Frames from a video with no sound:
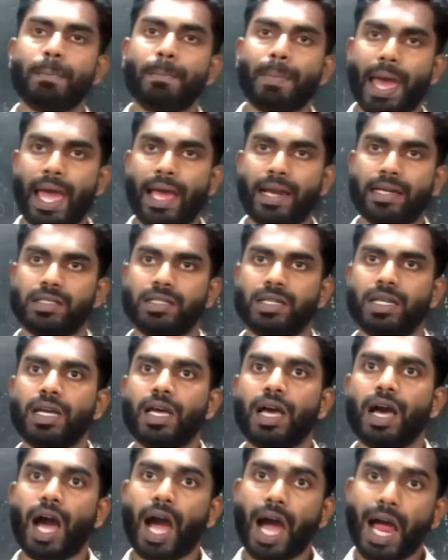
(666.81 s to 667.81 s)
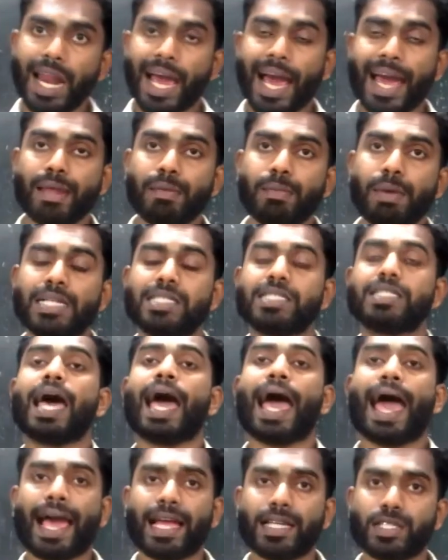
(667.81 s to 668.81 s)
man, all animals
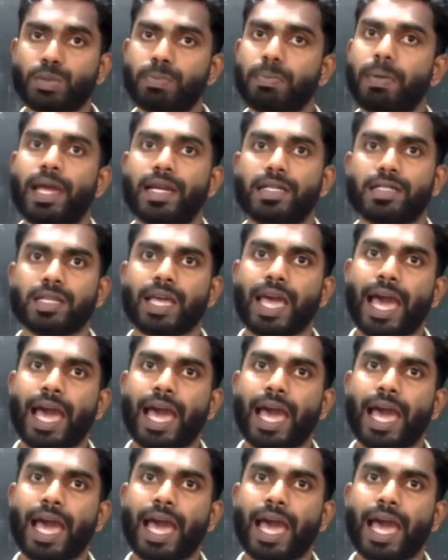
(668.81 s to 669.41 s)
and men.